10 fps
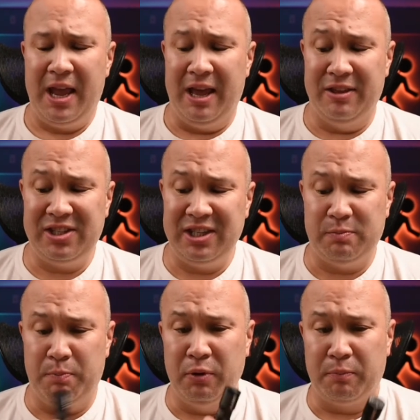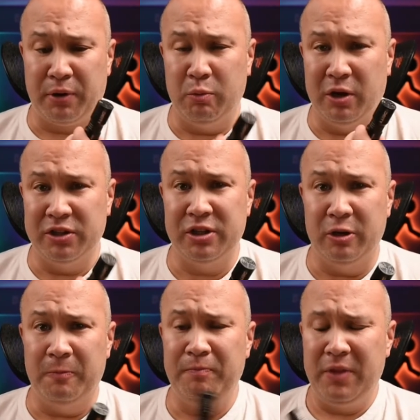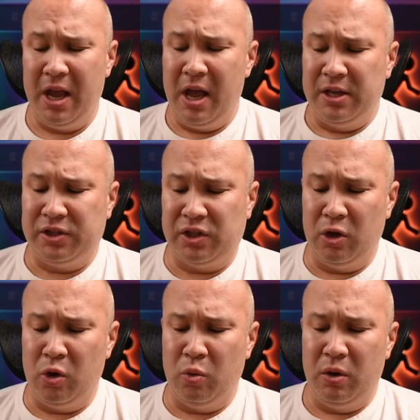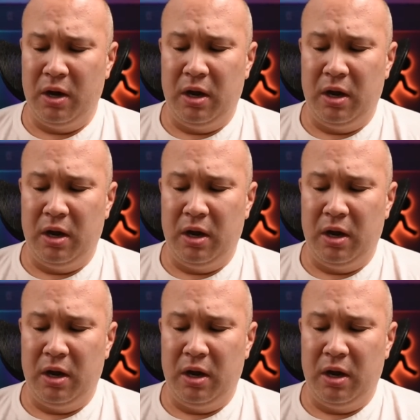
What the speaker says: And this thing's built pretty well too. So